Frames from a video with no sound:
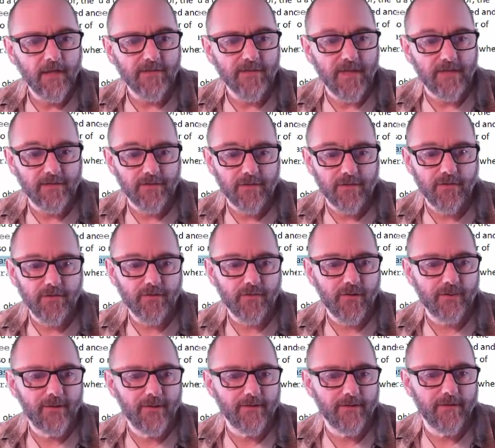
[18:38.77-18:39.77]
It also has a
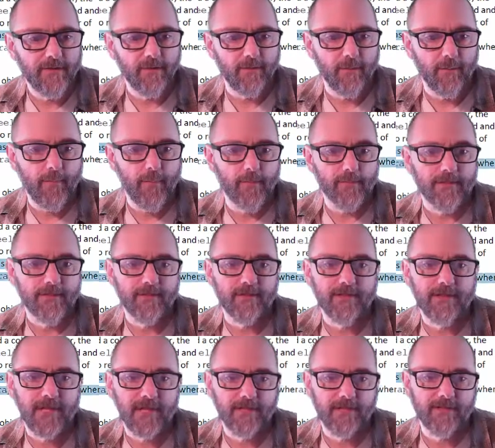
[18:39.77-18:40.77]
toString method that reports the
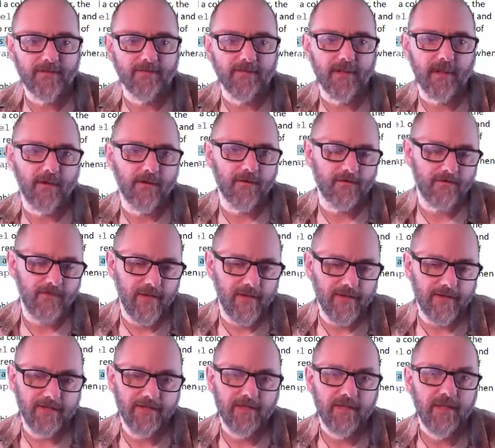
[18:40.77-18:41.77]
text of the current
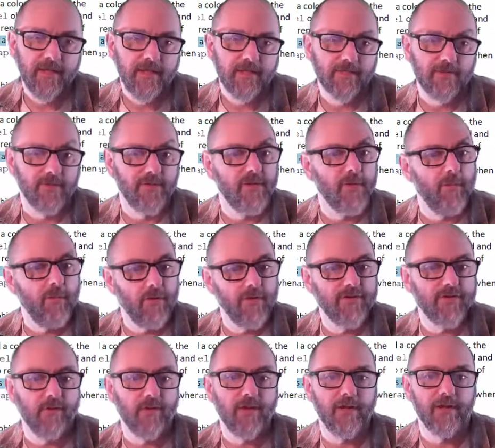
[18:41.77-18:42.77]
face. So when you
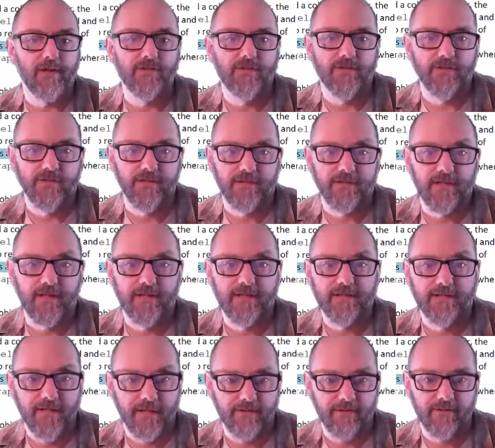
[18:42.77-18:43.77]
print a wheel, it should just say
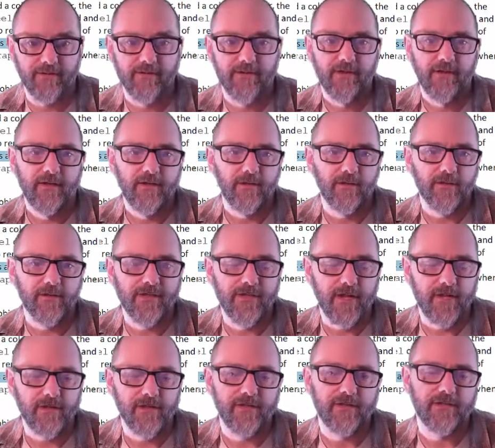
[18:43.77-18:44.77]
7 or
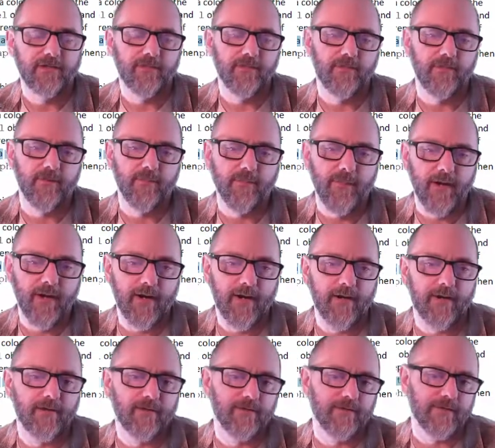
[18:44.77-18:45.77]
cherries or
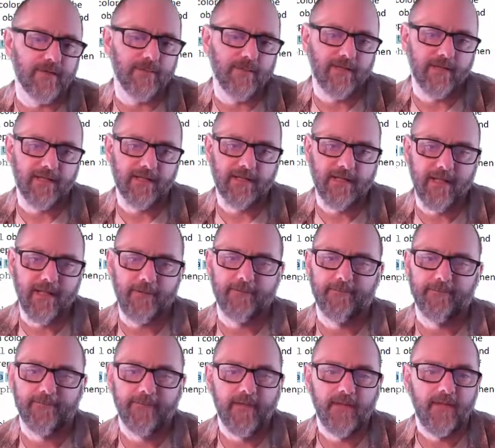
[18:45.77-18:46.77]
bar or something like that.
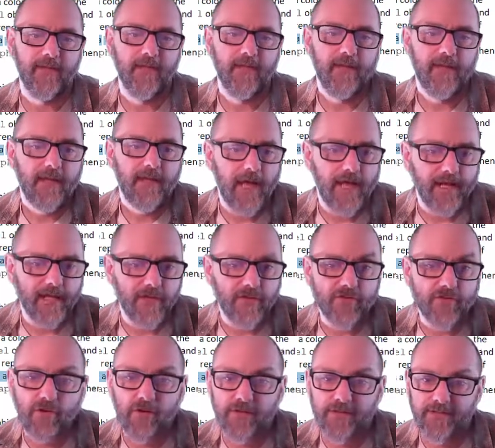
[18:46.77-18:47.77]
And it
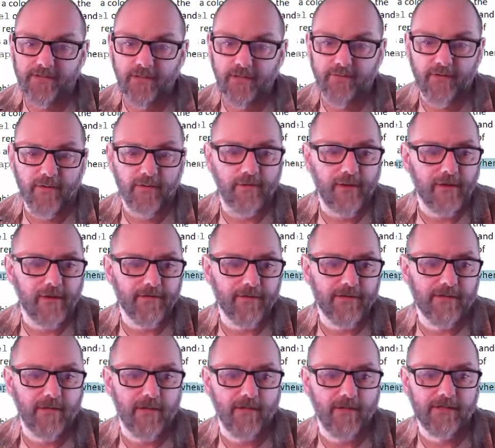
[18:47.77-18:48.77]
can draw itself on a
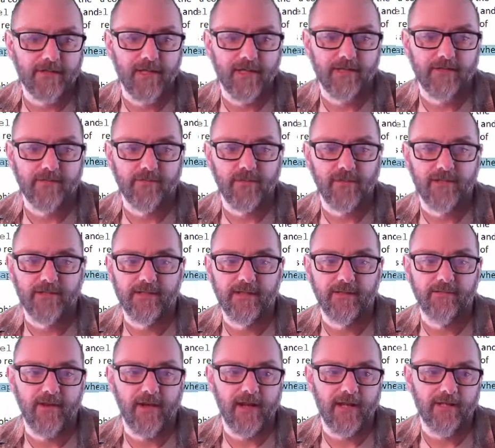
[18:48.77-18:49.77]
graphics context when it's
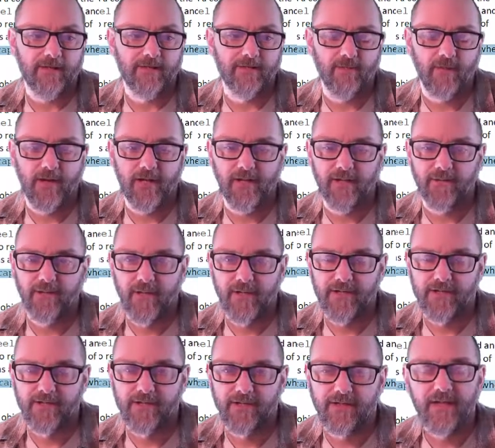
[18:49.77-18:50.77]
given an X and Y
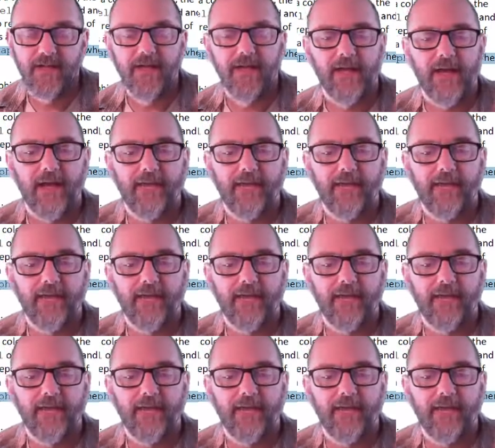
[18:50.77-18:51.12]
location.